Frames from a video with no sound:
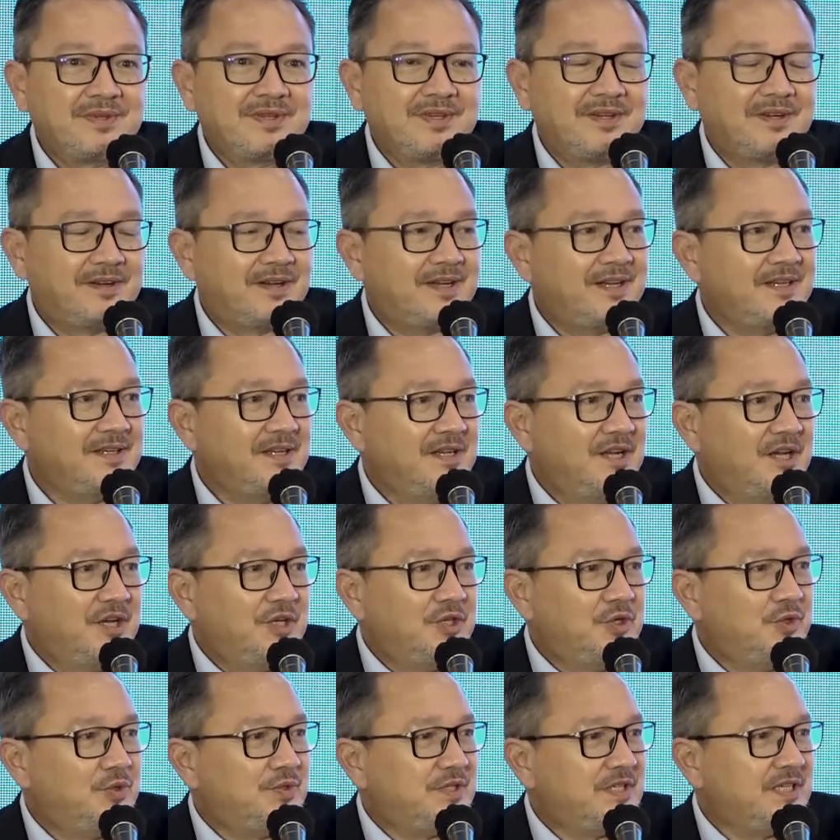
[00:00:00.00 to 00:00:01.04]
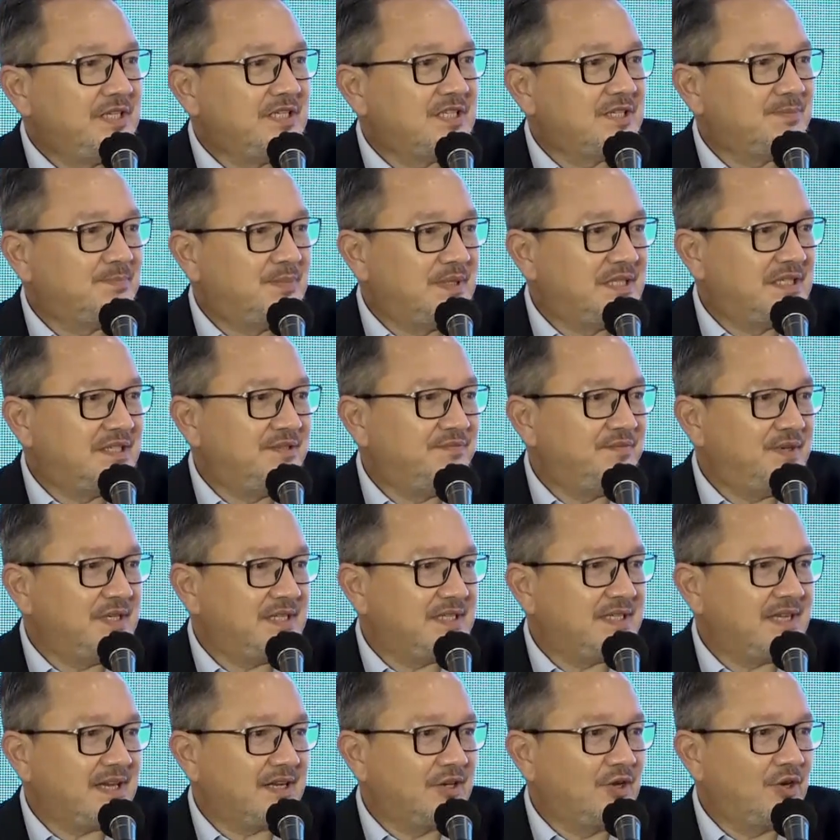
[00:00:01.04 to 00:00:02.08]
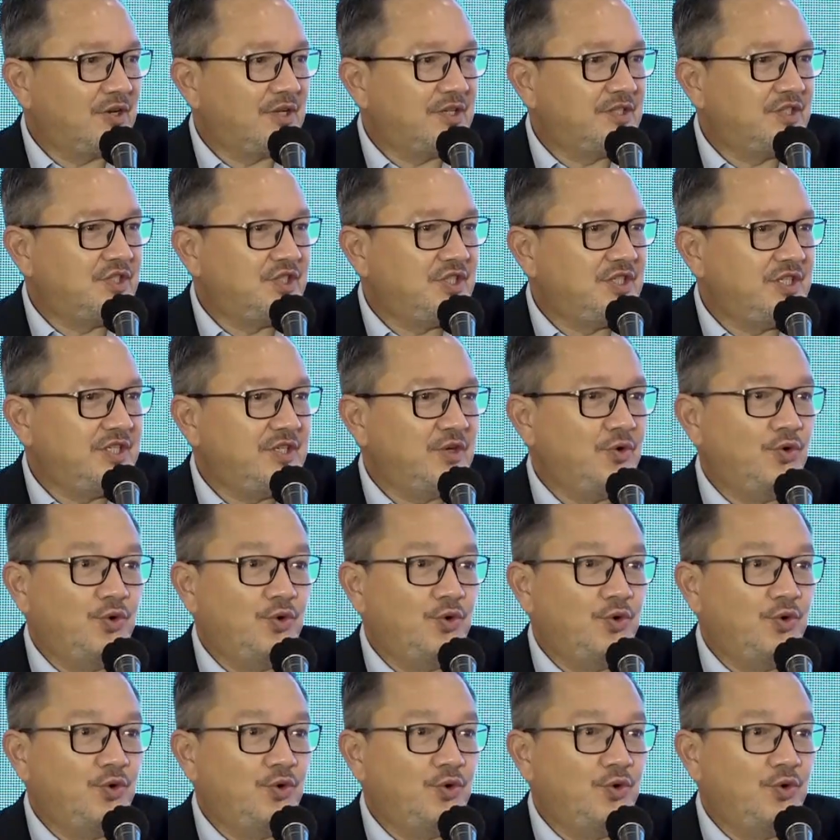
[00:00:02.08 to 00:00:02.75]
all right, using specific technology